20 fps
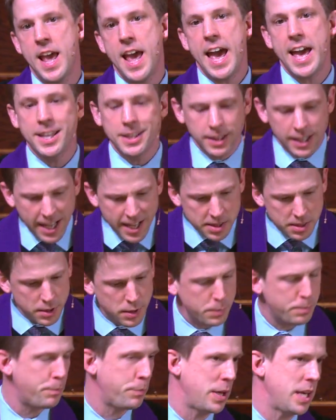And let
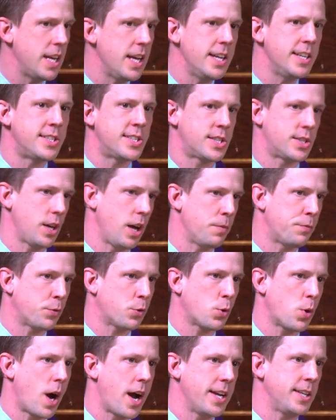the peace of
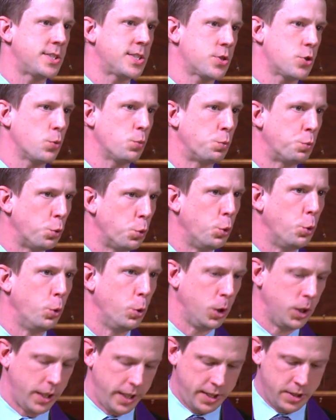Christ
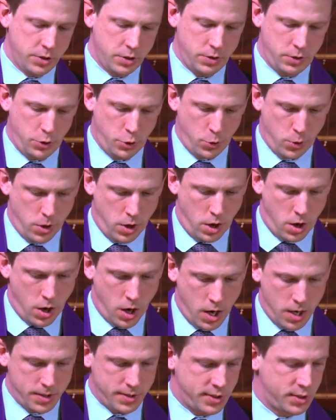rule in your
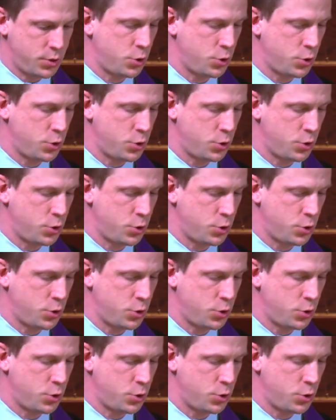hearts,